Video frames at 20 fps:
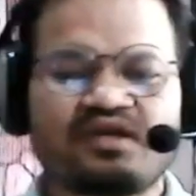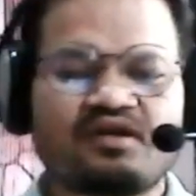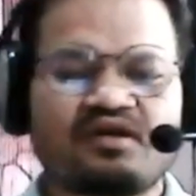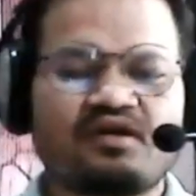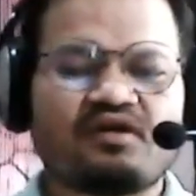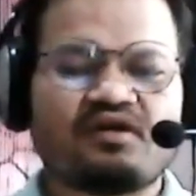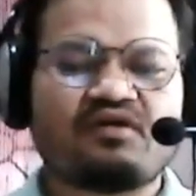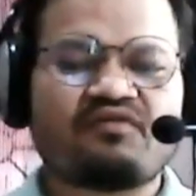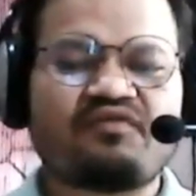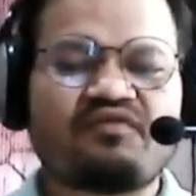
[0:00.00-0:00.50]

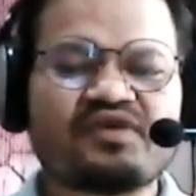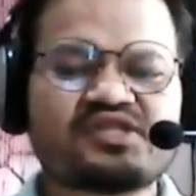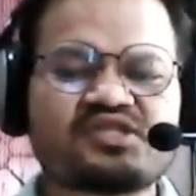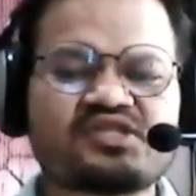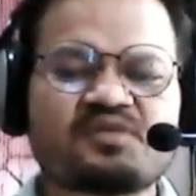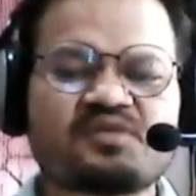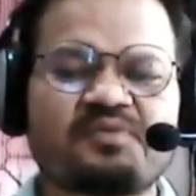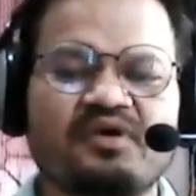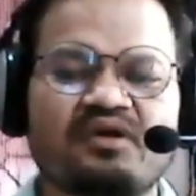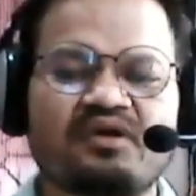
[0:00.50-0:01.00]
First
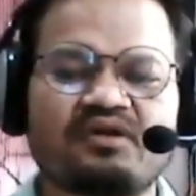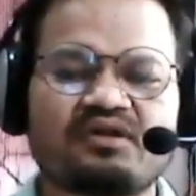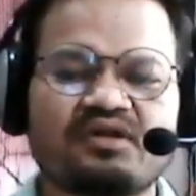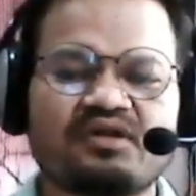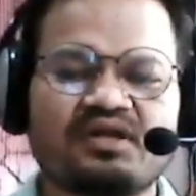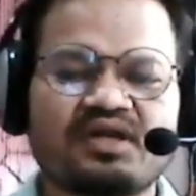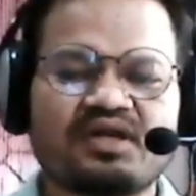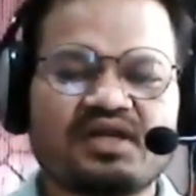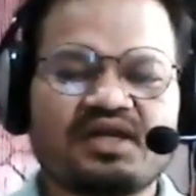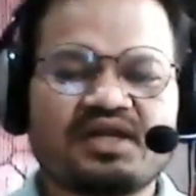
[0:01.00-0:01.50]
of all,
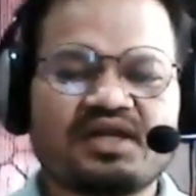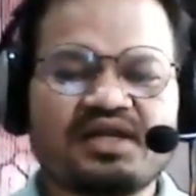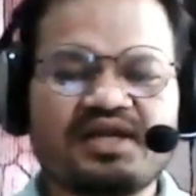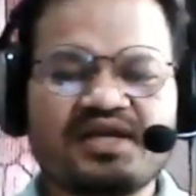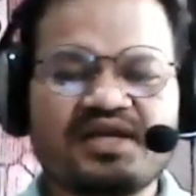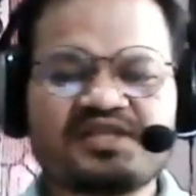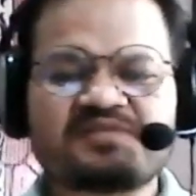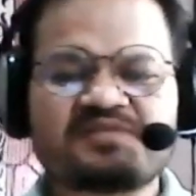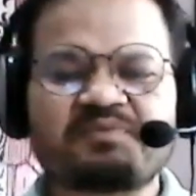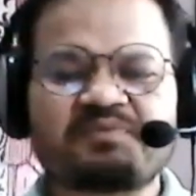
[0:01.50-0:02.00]

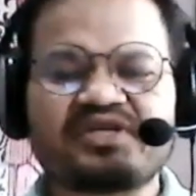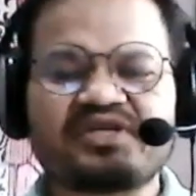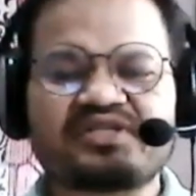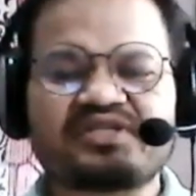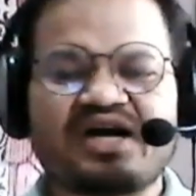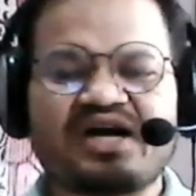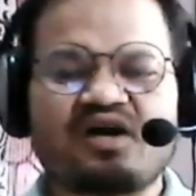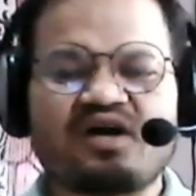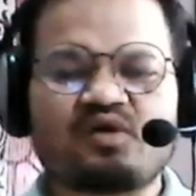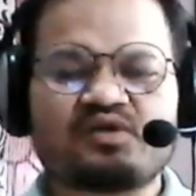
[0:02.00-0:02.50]
Let's point
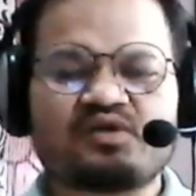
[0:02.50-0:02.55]
out